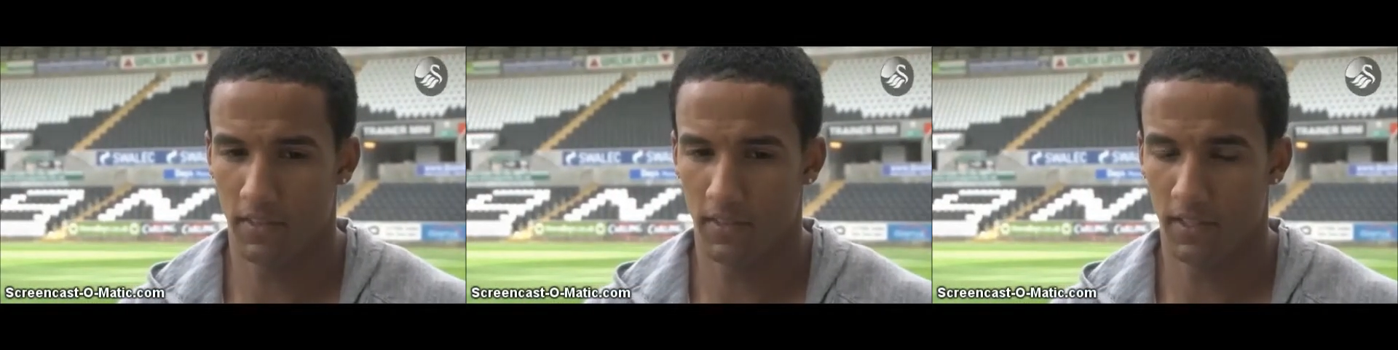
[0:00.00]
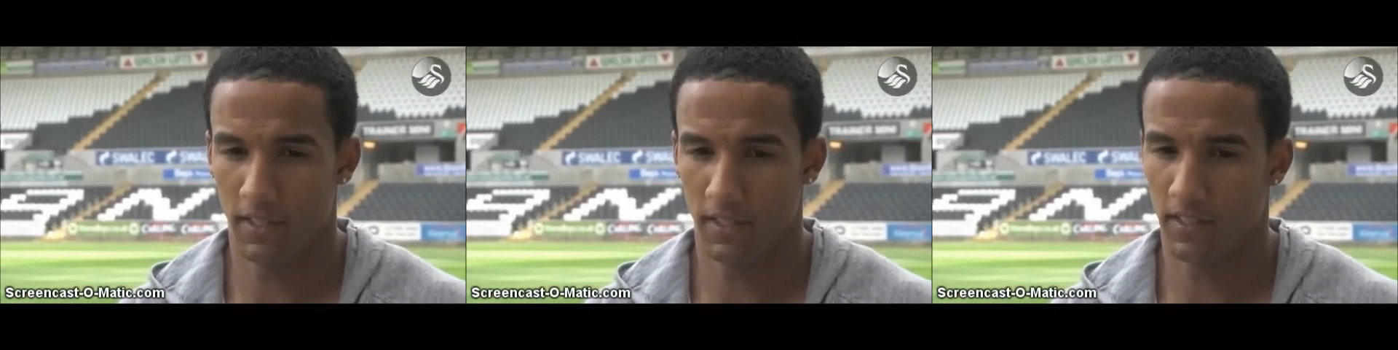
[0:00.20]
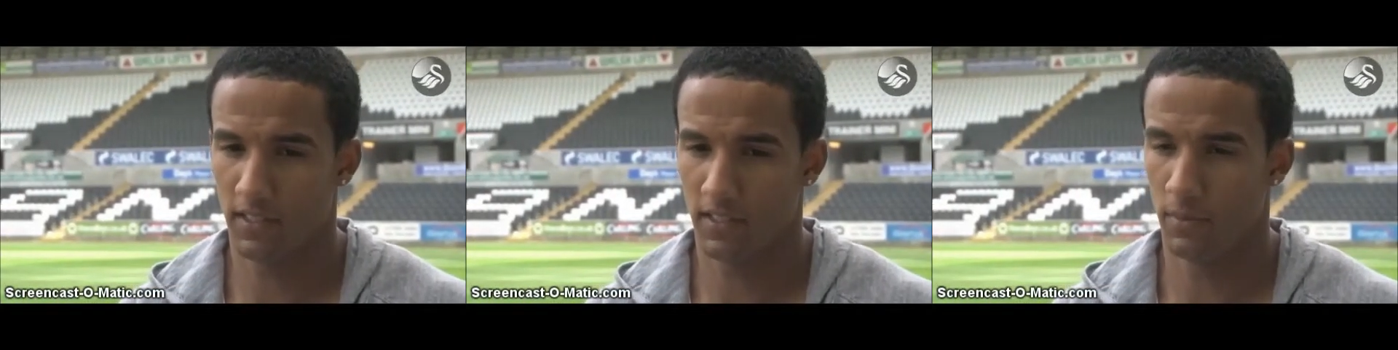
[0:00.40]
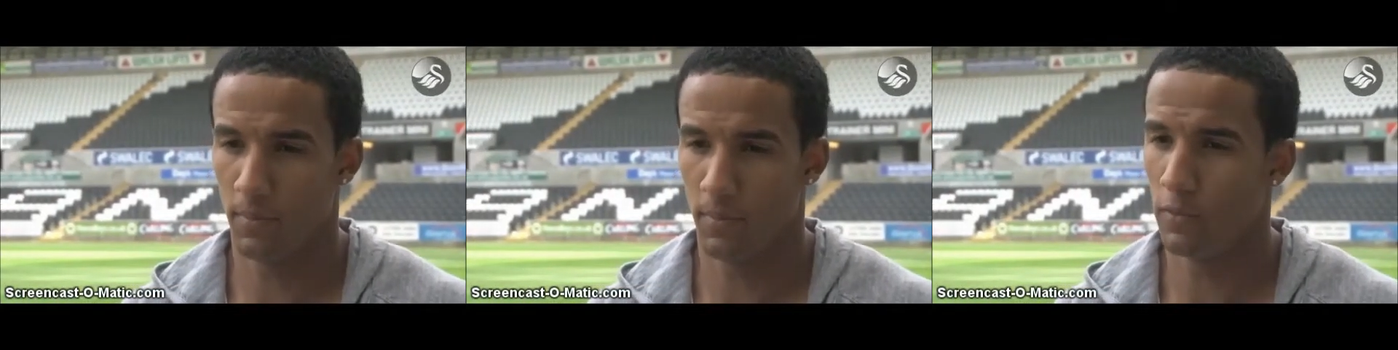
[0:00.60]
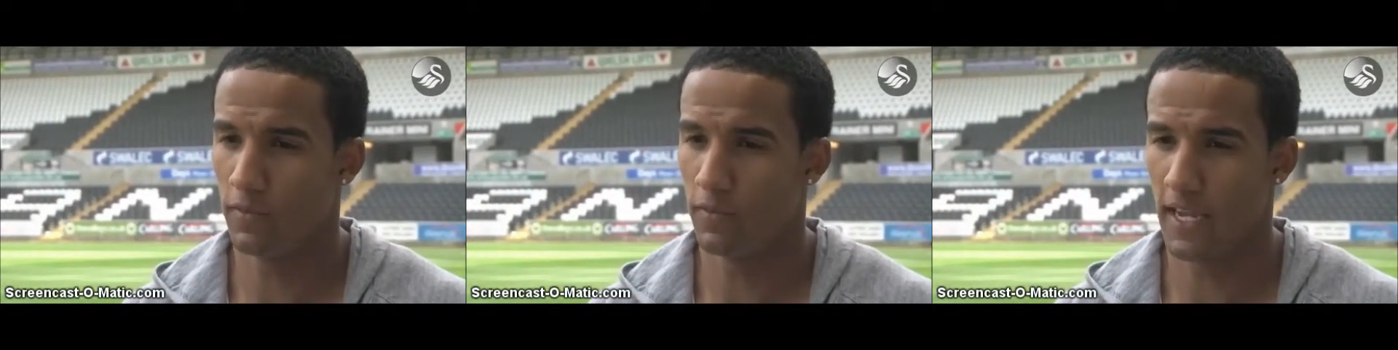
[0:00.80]
think
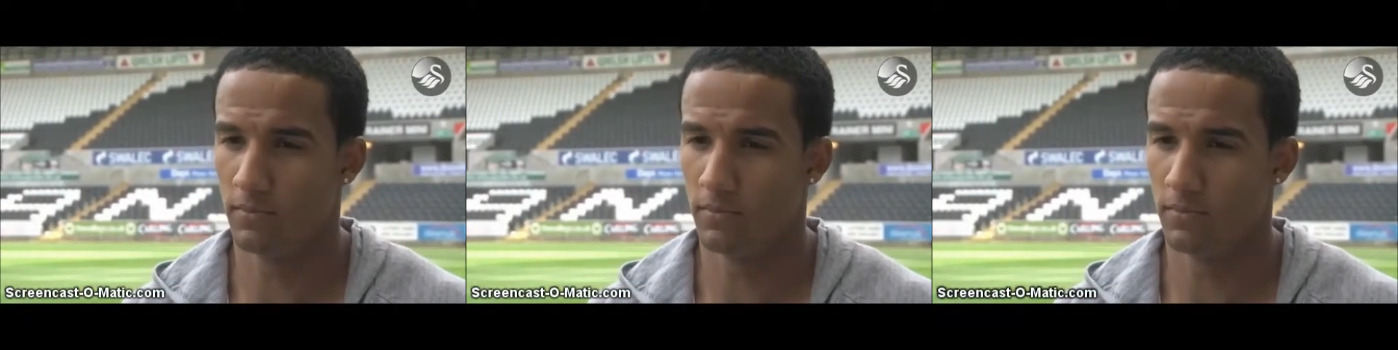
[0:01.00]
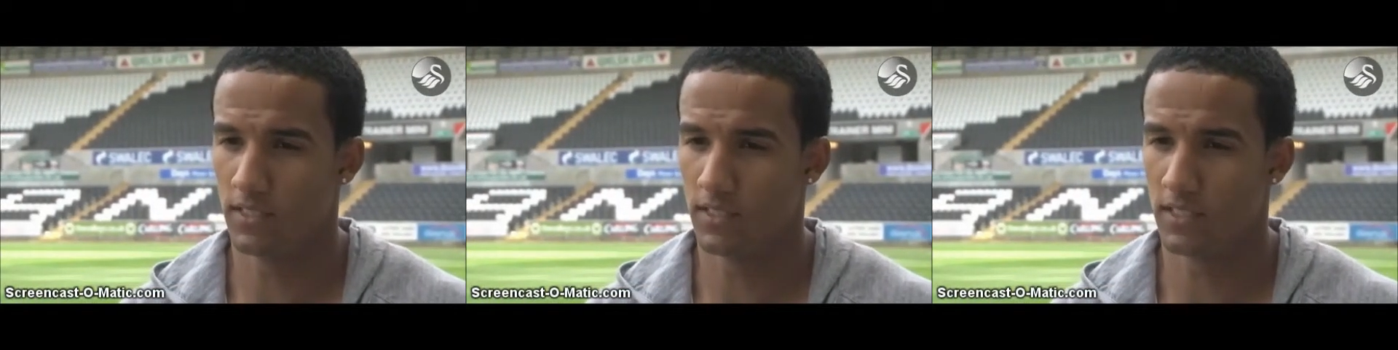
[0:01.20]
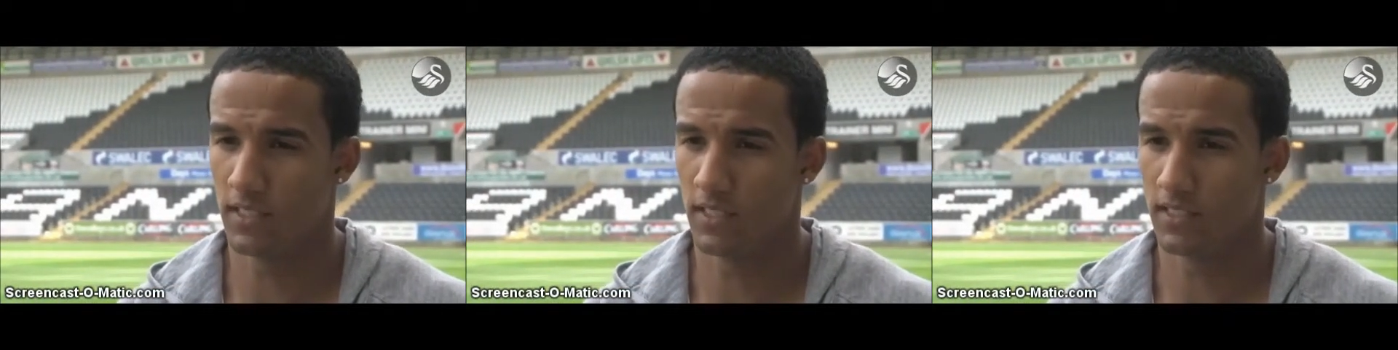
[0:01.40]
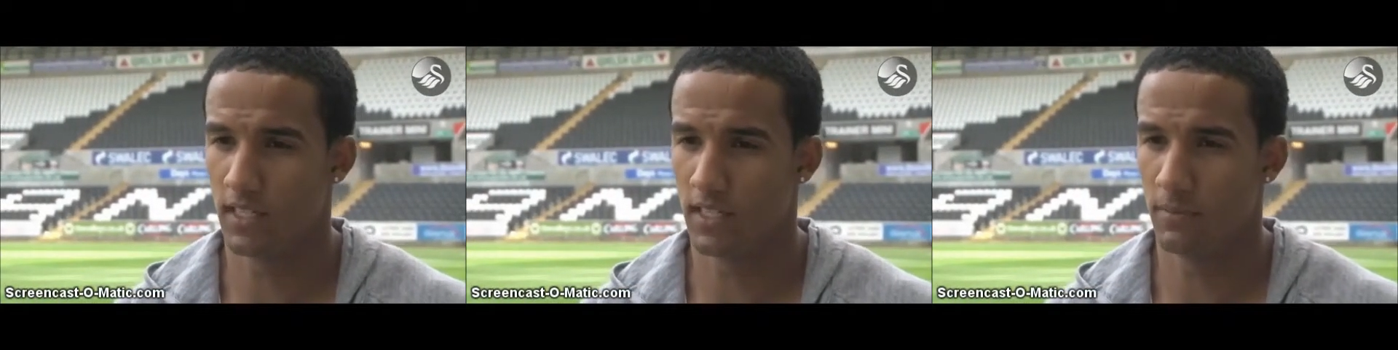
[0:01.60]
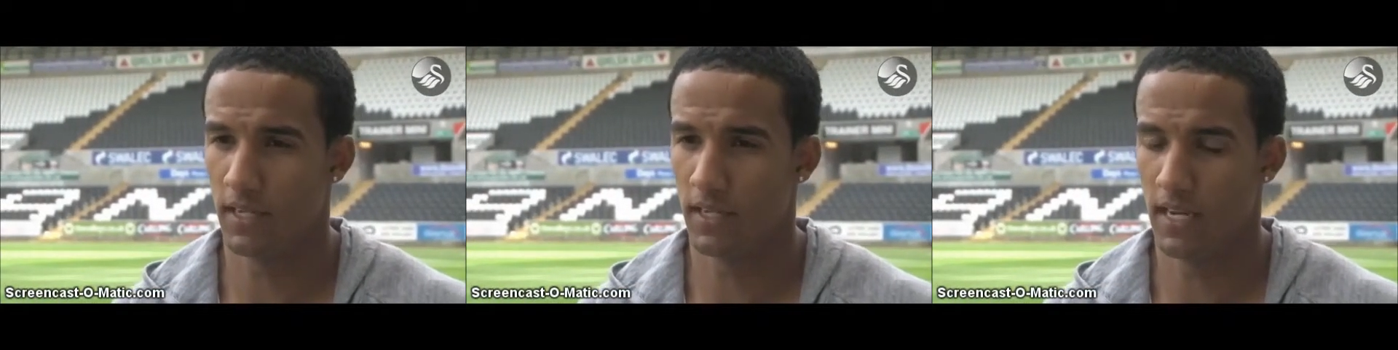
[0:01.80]
both games is going to